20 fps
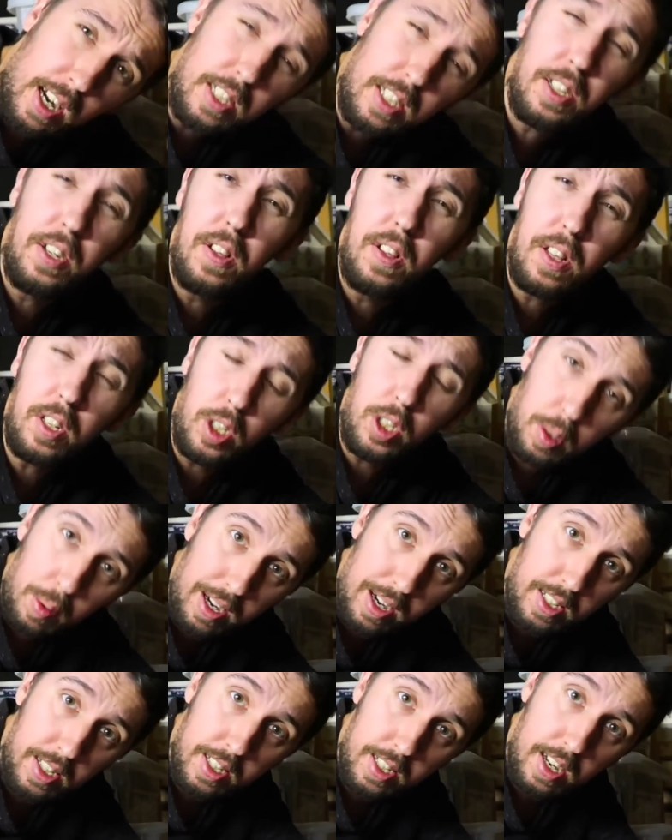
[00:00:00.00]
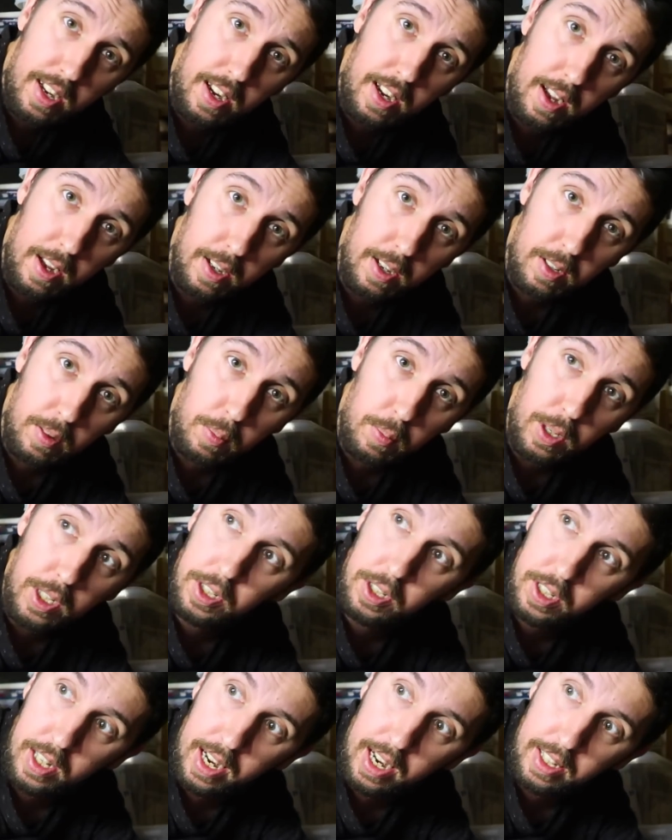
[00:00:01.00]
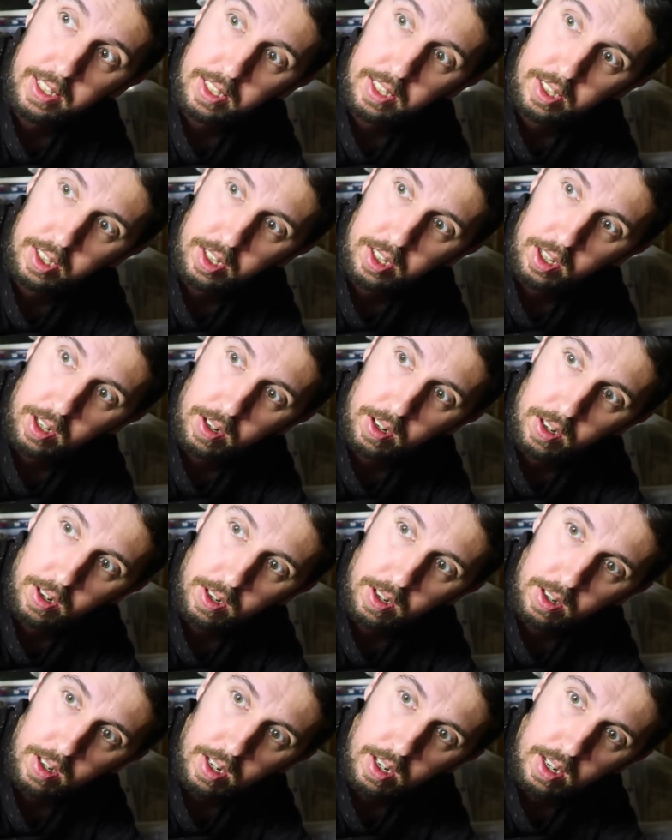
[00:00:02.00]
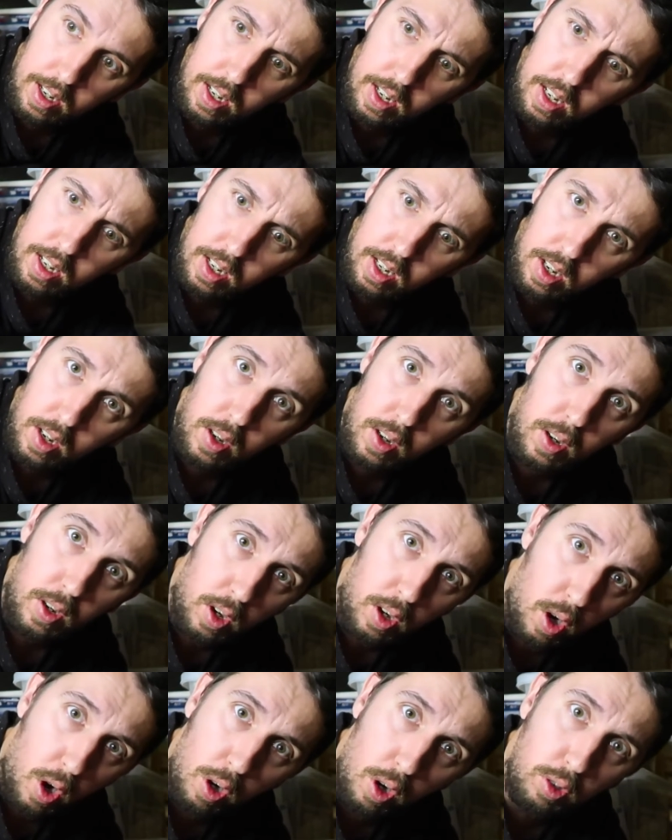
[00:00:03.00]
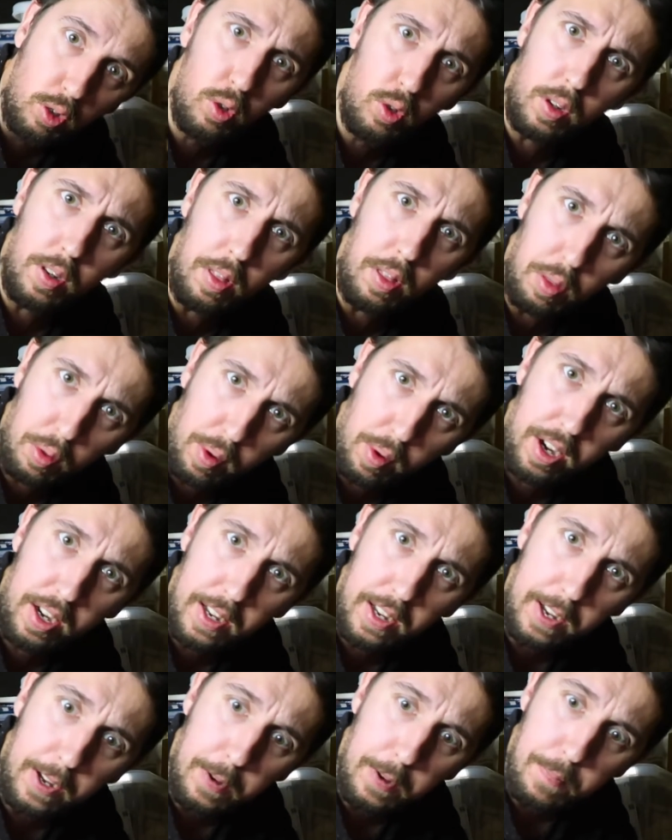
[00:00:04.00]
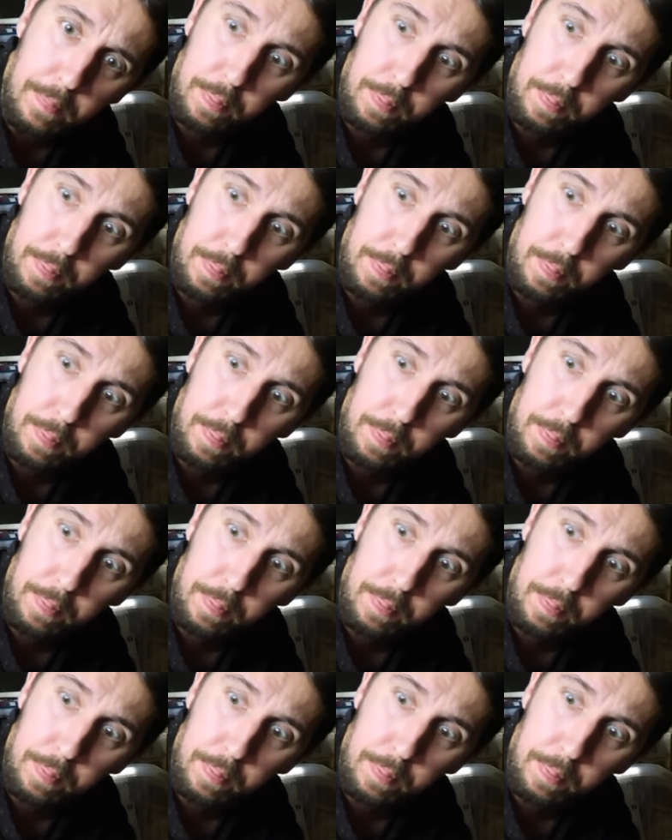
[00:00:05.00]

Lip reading: has another 20 in it, which takes us to 103.